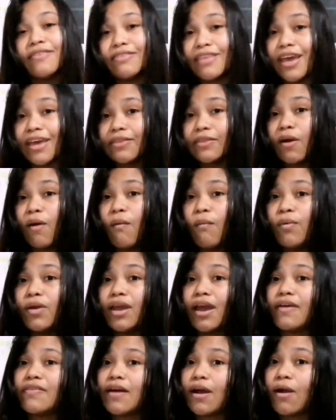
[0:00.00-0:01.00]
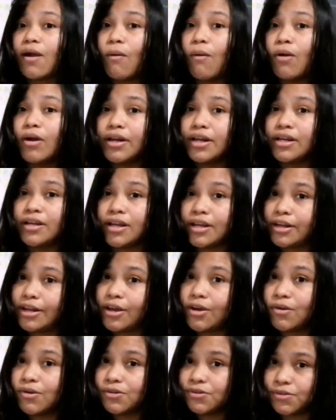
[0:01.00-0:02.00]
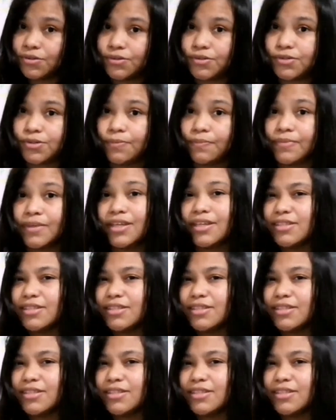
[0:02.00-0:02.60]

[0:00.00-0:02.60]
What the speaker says: Then we add a coordinating conjunction.